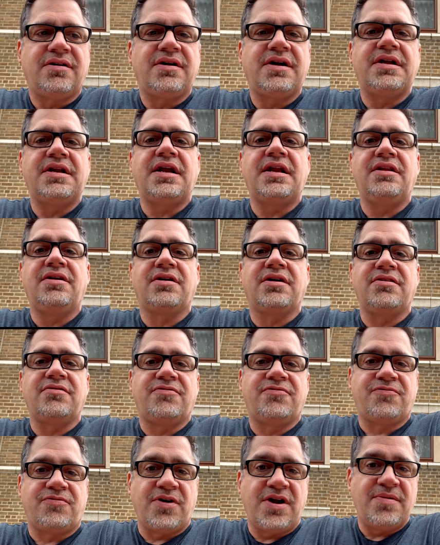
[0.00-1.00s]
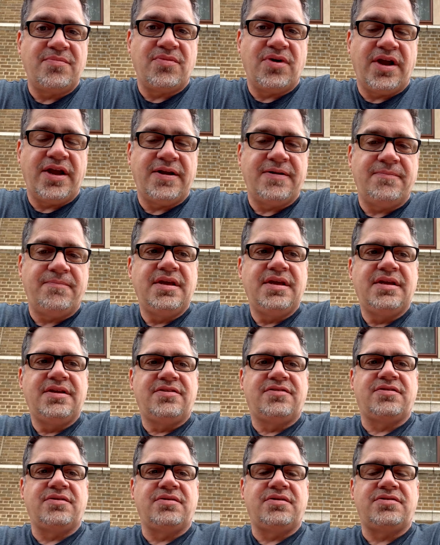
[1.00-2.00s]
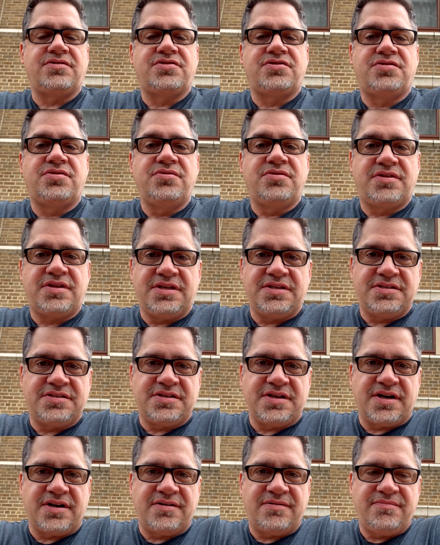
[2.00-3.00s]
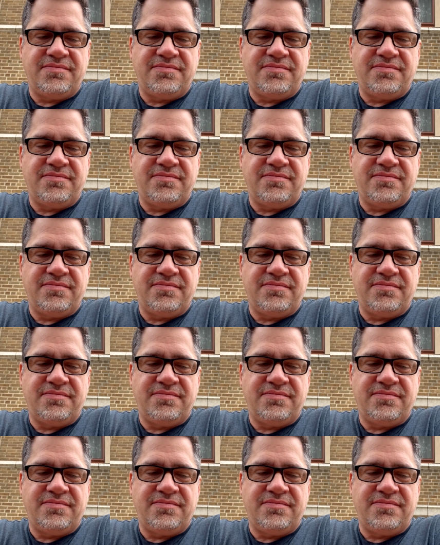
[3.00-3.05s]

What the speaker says: and I look at frame rate. So there's 2 things there.